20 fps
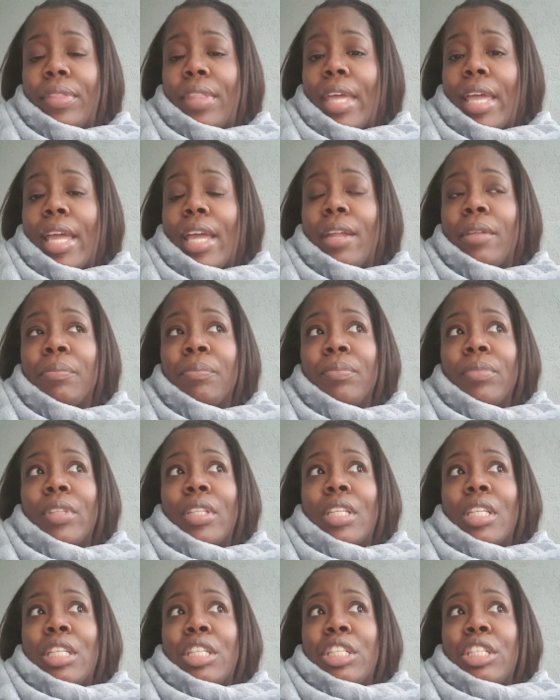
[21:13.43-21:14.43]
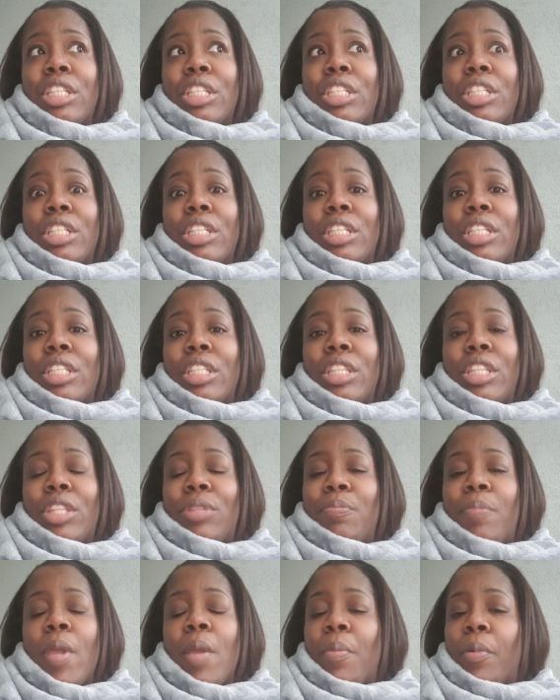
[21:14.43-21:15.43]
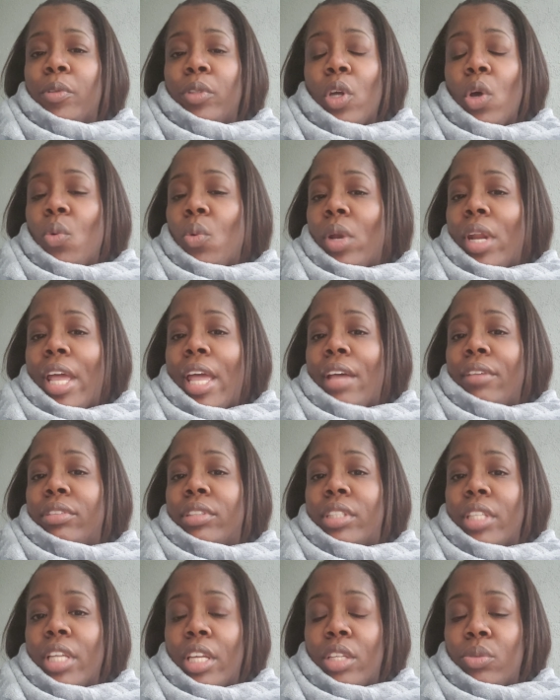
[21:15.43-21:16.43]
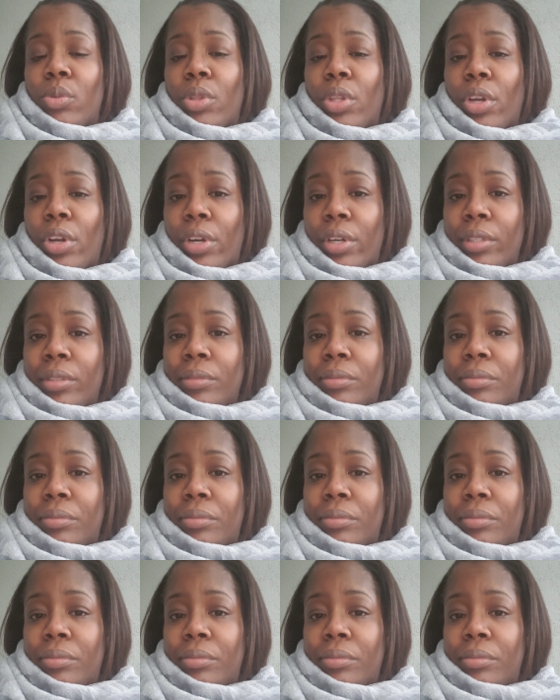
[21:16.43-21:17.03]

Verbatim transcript: that people don't want to have sex with her.